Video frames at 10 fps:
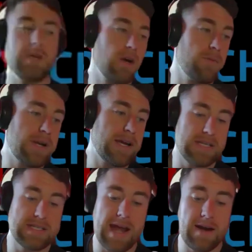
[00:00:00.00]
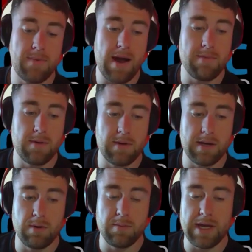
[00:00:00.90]
a good place to start probably
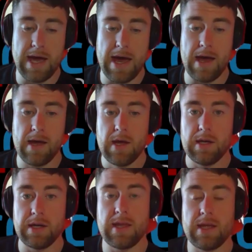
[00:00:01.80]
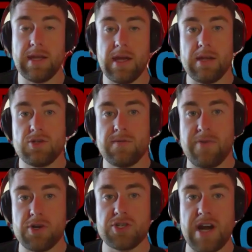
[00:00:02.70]
will be uh, like the
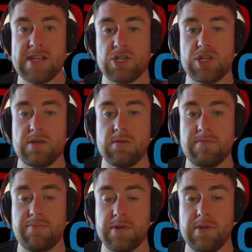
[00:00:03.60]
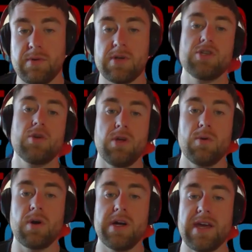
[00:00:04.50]
first transition, because you, you
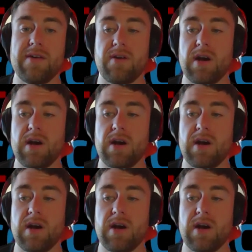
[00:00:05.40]
were I T F for a